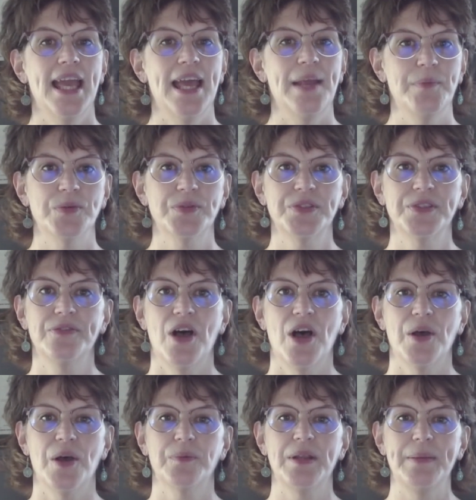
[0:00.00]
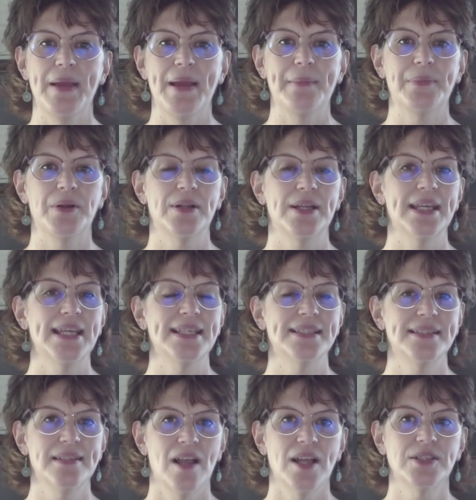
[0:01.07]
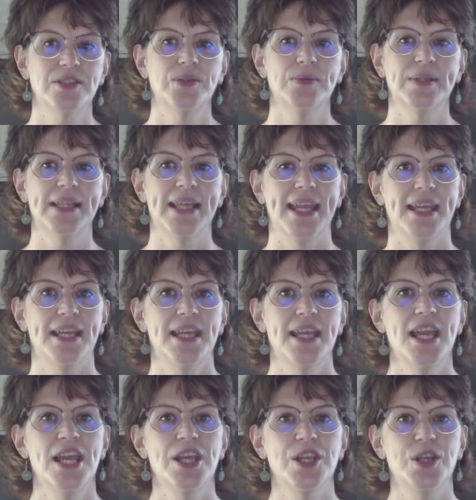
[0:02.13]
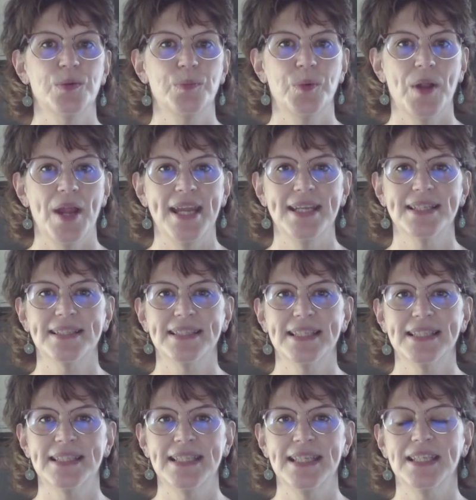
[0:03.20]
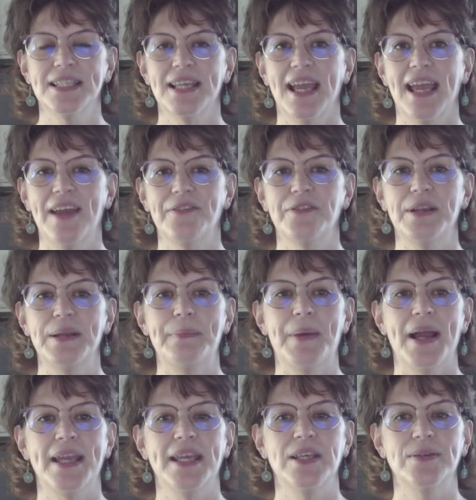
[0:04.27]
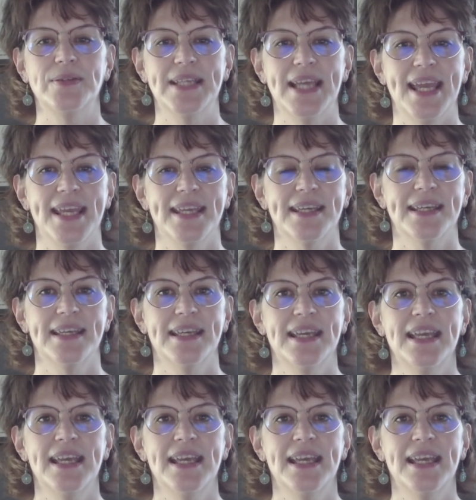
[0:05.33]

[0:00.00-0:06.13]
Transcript: And most of all, remember it's not too late. Your brain is listening to every bite you take.